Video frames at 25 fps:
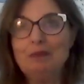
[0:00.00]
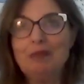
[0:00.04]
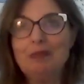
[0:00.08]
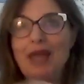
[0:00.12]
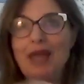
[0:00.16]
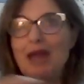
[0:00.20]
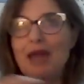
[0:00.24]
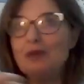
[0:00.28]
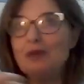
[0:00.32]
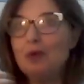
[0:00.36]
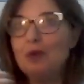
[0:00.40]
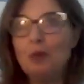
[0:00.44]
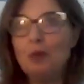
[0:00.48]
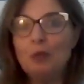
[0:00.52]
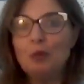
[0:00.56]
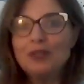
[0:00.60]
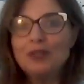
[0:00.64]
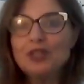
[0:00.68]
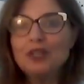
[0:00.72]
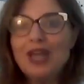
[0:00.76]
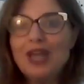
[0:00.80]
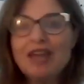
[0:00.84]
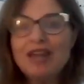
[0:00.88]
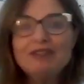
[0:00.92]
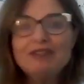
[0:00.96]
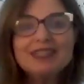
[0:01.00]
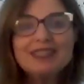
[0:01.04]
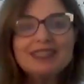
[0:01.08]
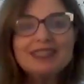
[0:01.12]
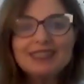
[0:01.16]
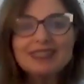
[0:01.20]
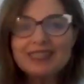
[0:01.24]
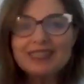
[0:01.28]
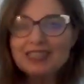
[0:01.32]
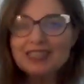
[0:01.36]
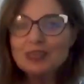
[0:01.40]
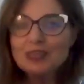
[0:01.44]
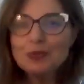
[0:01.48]
And whichever
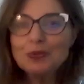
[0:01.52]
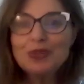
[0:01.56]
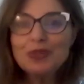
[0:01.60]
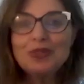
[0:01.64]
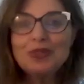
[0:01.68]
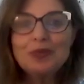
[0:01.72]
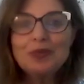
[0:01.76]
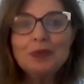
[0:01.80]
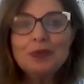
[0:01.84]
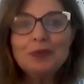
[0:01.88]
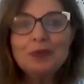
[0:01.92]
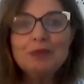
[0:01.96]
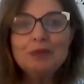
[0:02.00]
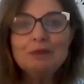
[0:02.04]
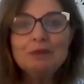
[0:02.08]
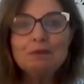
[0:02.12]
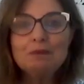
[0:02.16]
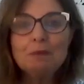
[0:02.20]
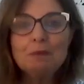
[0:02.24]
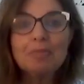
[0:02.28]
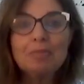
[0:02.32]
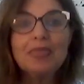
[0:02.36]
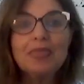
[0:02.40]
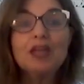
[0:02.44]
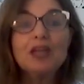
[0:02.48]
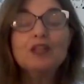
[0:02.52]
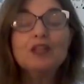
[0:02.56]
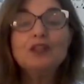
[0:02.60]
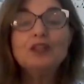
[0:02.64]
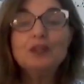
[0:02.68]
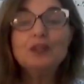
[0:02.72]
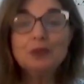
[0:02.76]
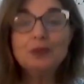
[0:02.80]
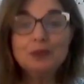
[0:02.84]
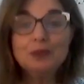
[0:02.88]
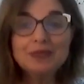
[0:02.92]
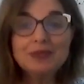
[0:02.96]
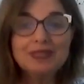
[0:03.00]
sits with you,
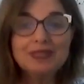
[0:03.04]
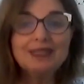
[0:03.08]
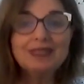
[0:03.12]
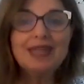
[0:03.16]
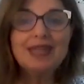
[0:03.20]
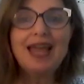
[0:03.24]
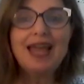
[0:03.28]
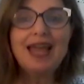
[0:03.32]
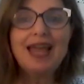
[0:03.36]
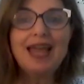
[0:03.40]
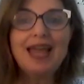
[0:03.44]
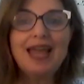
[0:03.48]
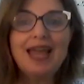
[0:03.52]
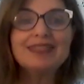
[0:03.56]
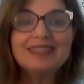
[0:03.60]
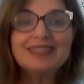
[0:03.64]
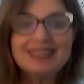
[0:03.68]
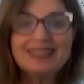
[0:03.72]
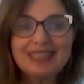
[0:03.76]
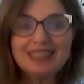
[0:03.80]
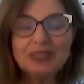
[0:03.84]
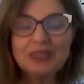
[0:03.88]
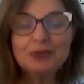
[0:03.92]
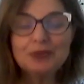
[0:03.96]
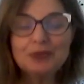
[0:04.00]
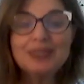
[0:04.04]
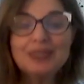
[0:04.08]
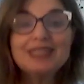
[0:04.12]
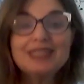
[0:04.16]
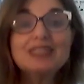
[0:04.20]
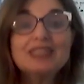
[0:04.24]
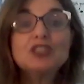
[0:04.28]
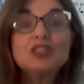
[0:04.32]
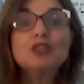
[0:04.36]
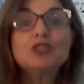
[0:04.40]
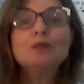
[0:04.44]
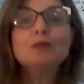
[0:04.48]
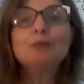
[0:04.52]
use it. And the secret
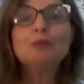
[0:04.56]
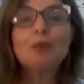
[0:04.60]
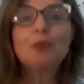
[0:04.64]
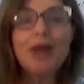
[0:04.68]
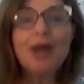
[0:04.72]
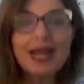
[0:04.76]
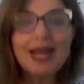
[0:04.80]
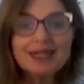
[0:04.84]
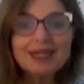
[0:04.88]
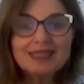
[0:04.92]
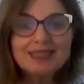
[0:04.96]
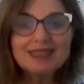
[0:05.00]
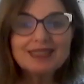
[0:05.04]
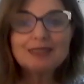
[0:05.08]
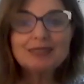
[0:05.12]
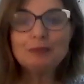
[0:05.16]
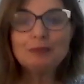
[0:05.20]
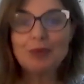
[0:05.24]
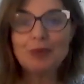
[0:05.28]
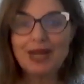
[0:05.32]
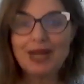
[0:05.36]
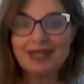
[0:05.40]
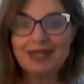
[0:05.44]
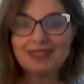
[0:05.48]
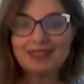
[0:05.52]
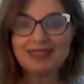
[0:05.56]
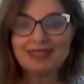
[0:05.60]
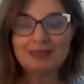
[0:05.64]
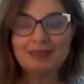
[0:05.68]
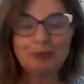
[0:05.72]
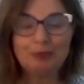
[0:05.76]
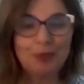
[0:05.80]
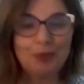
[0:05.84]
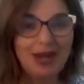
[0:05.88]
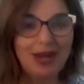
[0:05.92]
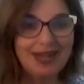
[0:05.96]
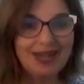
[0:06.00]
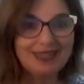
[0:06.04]
is to practice, practice,
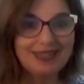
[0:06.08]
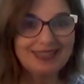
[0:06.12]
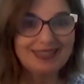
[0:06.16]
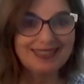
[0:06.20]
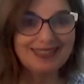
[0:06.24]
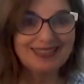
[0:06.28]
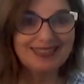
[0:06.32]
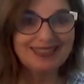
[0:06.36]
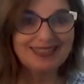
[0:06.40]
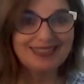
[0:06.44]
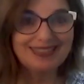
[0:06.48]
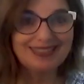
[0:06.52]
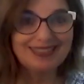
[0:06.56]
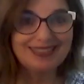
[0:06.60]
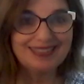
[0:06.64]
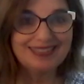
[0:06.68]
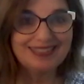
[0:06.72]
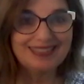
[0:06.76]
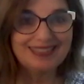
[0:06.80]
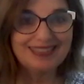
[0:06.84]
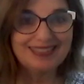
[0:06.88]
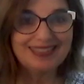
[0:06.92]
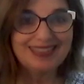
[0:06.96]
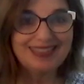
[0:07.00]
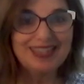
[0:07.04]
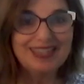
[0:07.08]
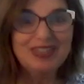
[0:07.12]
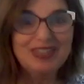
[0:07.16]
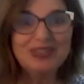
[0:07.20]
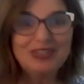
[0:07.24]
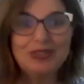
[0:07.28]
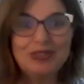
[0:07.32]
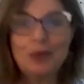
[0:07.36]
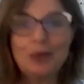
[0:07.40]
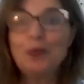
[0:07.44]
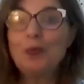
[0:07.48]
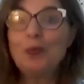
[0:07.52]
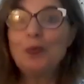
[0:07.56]
practice.
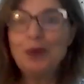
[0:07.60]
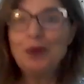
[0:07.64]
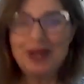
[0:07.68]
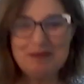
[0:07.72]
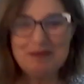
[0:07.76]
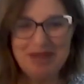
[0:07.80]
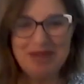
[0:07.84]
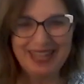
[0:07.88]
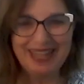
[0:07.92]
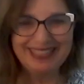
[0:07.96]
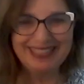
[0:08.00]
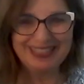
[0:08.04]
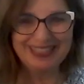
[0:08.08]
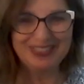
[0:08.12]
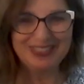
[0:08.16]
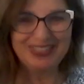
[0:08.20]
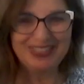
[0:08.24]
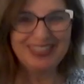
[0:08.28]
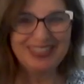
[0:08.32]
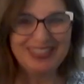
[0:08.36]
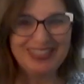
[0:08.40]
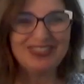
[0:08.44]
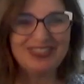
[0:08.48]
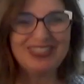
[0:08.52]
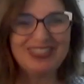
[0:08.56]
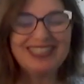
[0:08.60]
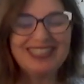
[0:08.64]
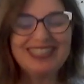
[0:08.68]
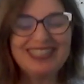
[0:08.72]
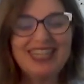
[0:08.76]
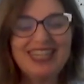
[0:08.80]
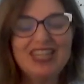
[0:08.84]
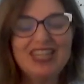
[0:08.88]
So what are my suggestions?